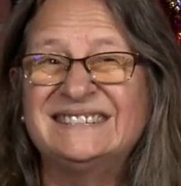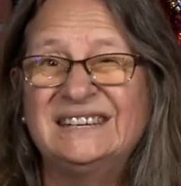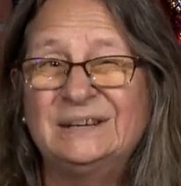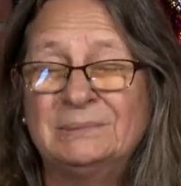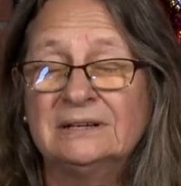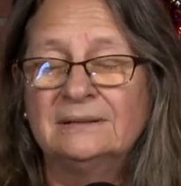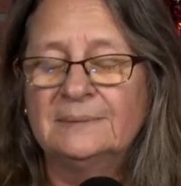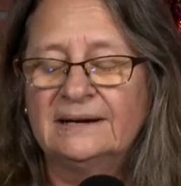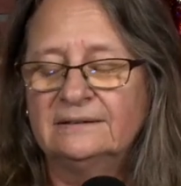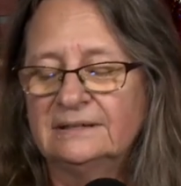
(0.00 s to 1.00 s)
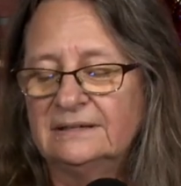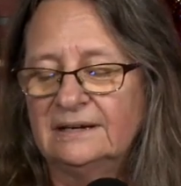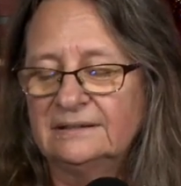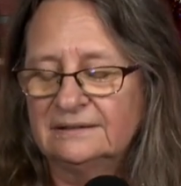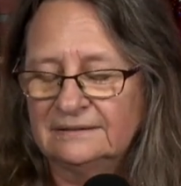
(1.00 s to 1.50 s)
a teeny bit of the bio that
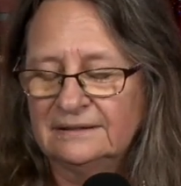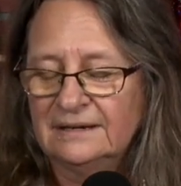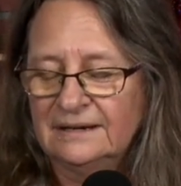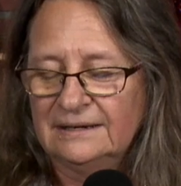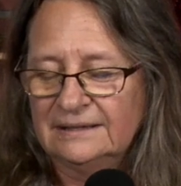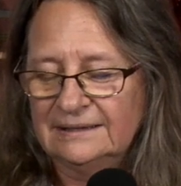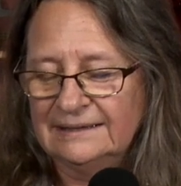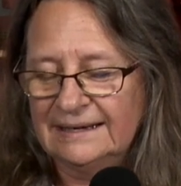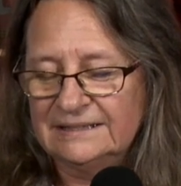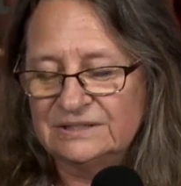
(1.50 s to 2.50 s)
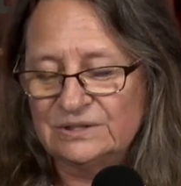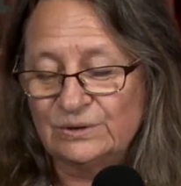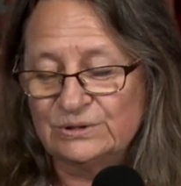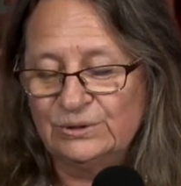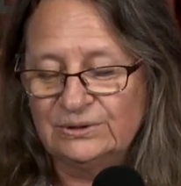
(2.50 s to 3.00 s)
I just
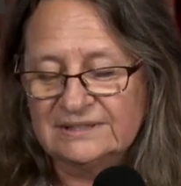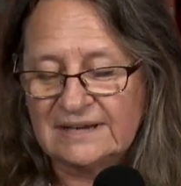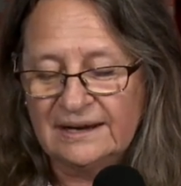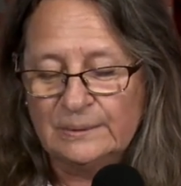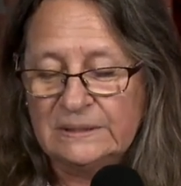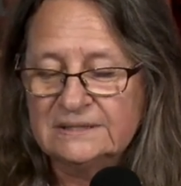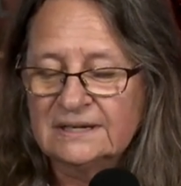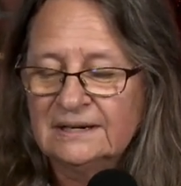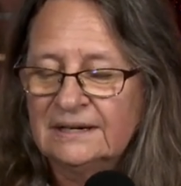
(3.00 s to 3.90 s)
told you who this guy was.